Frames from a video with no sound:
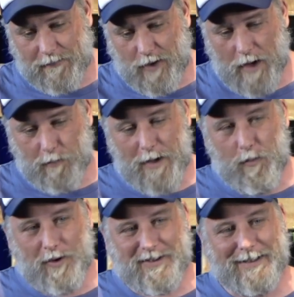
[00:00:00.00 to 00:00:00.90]
of going, we
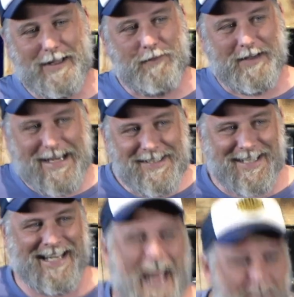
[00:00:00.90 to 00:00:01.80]
want to live in Easter
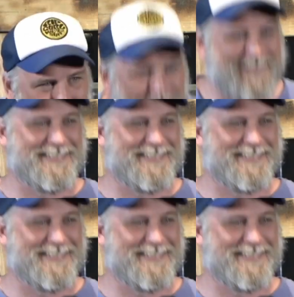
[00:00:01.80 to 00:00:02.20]
camp,